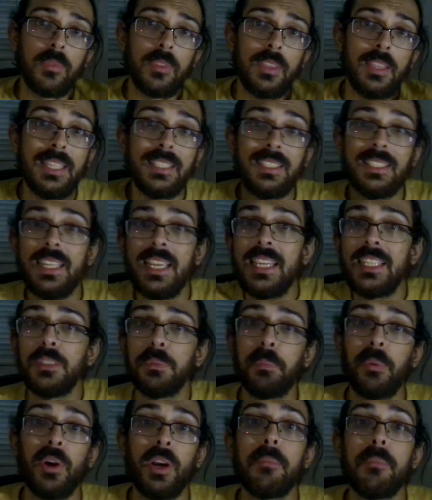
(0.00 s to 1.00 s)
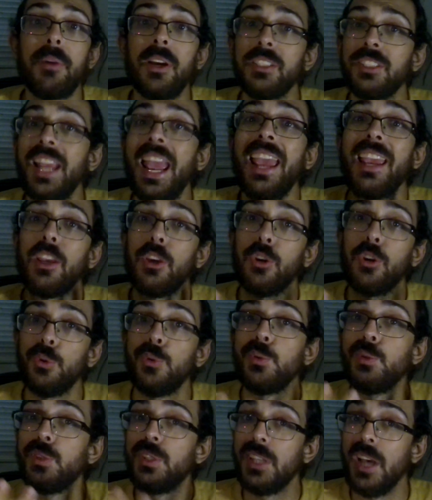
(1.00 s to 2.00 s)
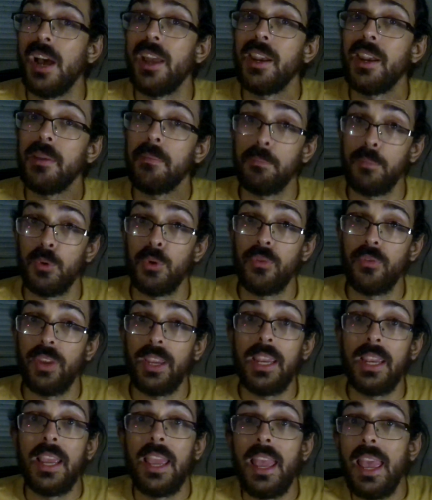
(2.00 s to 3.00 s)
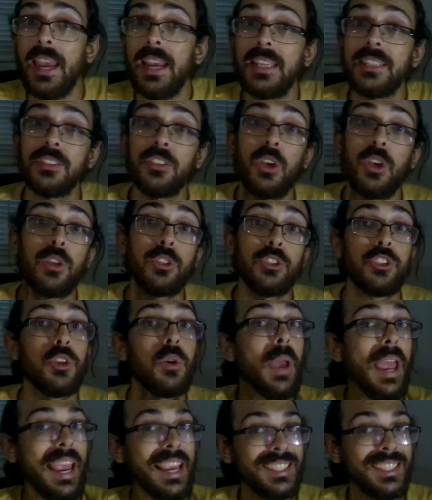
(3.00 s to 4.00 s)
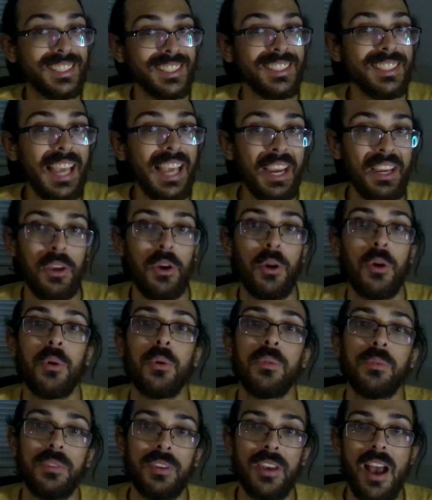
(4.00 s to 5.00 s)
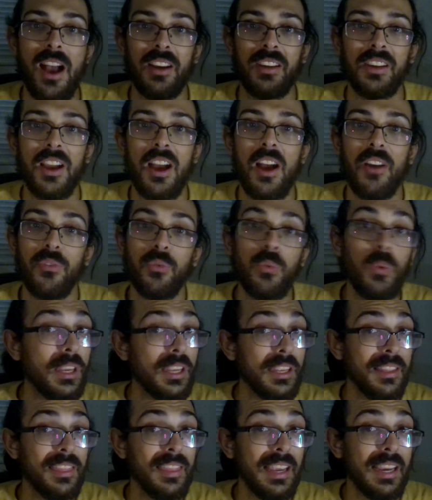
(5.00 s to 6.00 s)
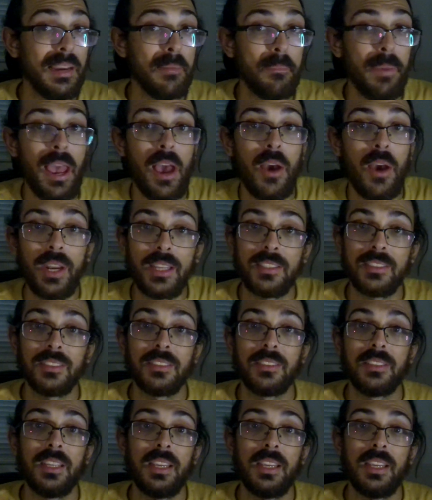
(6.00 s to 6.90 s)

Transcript: This is pretty much a whodunit movie. It is also a psycho knockoff when you think about it.